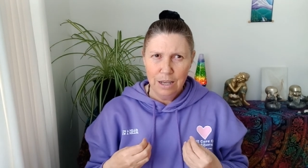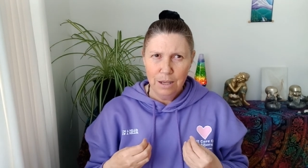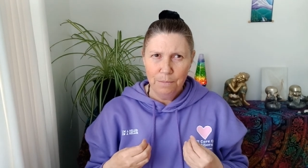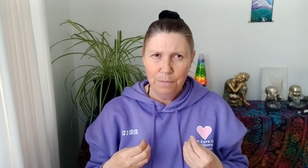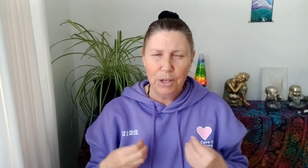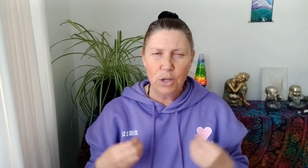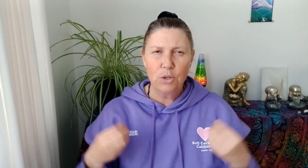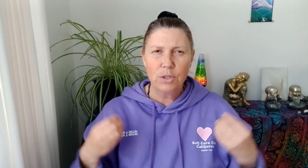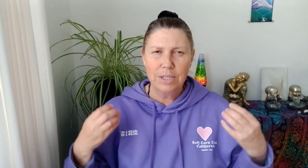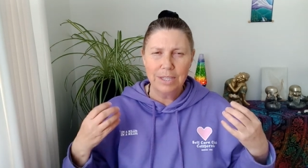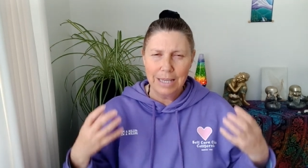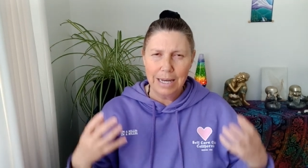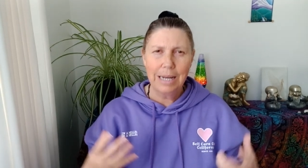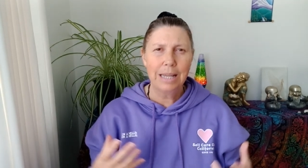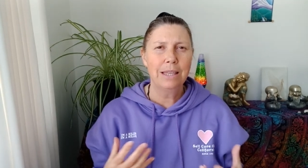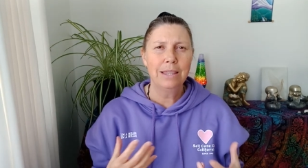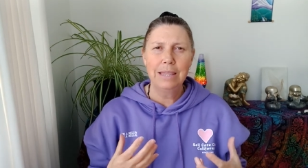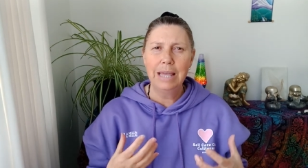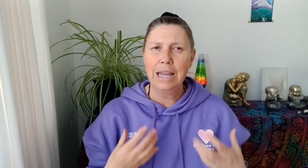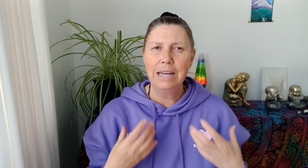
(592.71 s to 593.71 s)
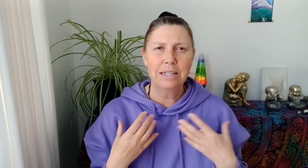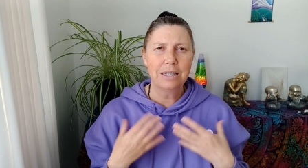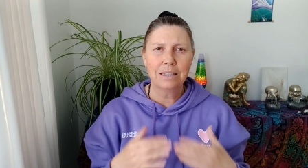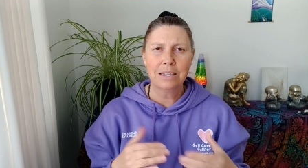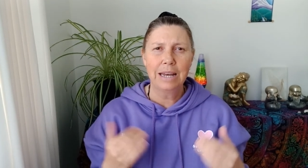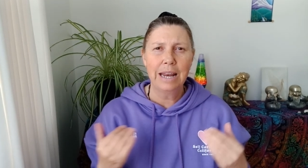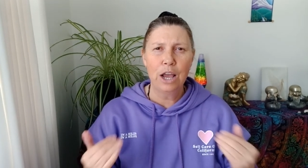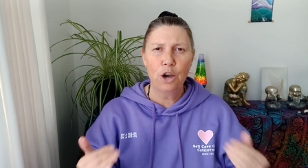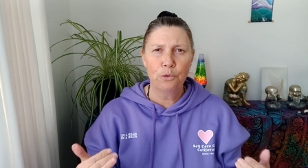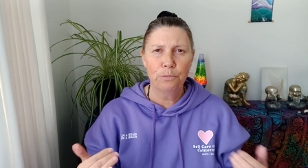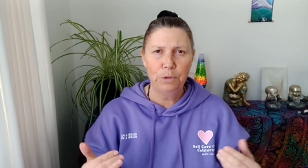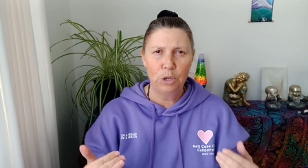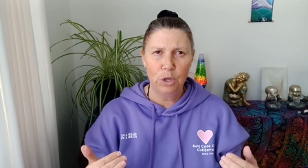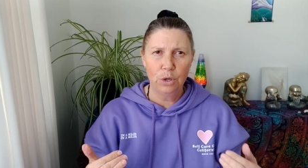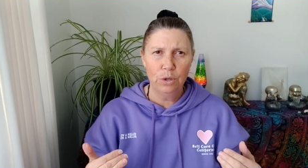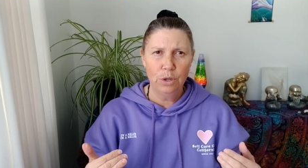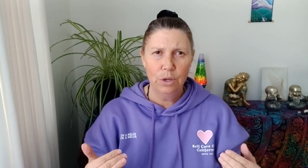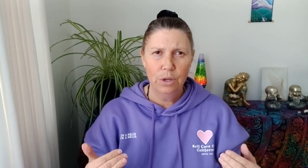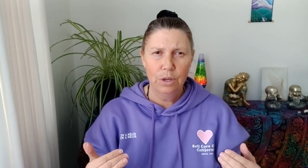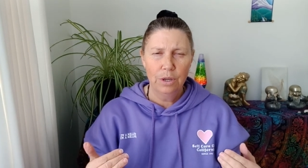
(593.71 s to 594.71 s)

because sitting in that doesn't help you.